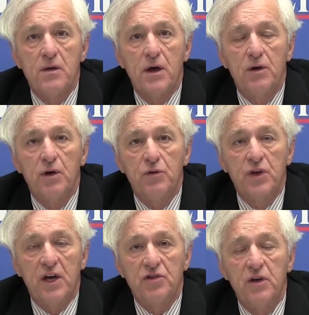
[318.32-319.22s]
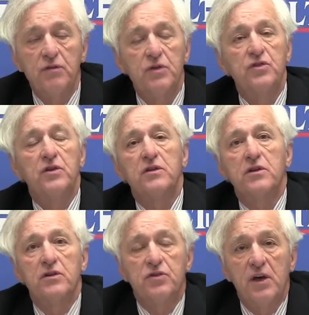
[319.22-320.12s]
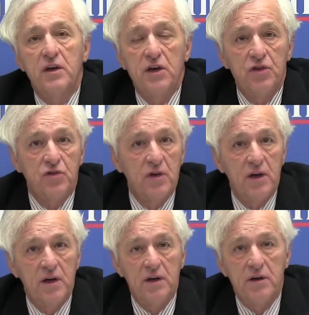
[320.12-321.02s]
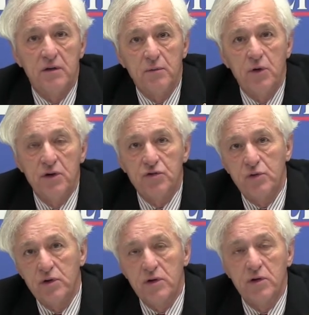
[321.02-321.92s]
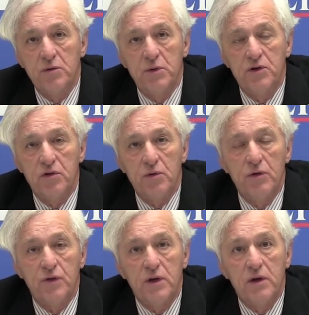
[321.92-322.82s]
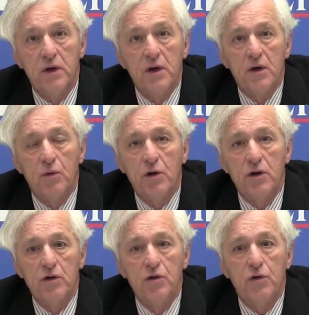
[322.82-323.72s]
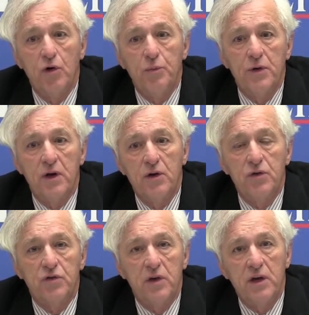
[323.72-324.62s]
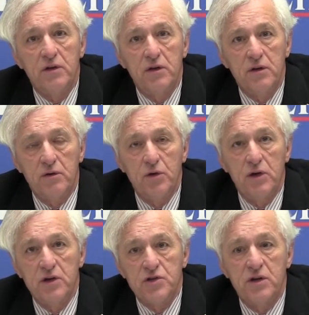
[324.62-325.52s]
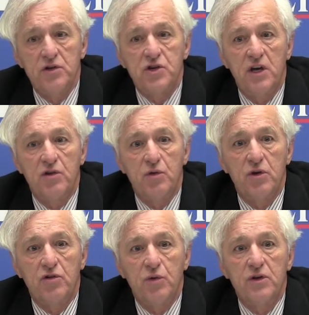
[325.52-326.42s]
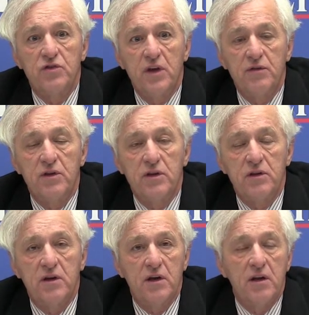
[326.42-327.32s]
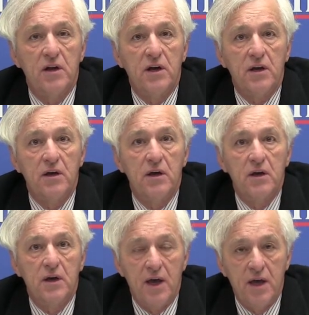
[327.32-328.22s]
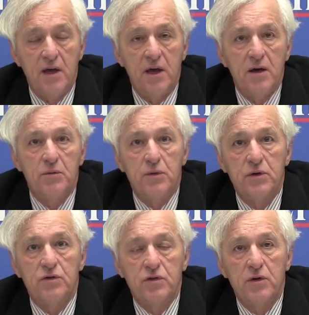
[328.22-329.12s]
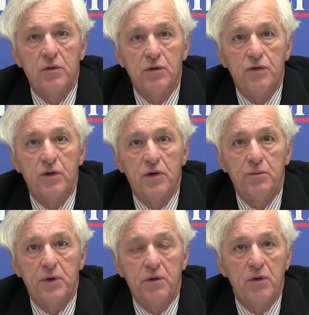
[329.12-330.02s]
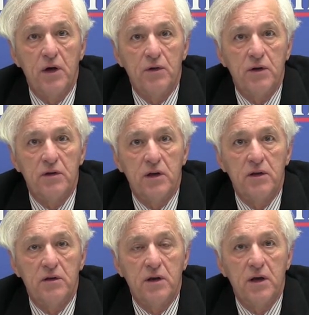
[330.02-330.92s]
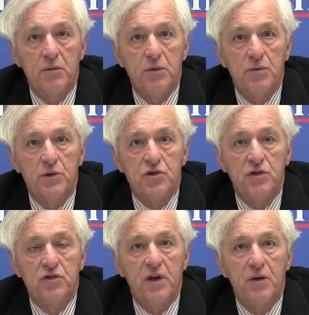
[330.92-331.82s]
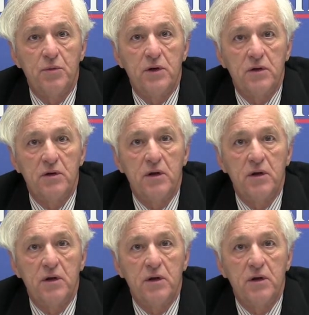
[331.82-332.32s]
I visited the site yesterday, and boy, it's really going to be terrific. We're going to do an open house at that location on January 27th at 10 o'clock a.m. And so if you're up and around at that time, I'll be sure to stop in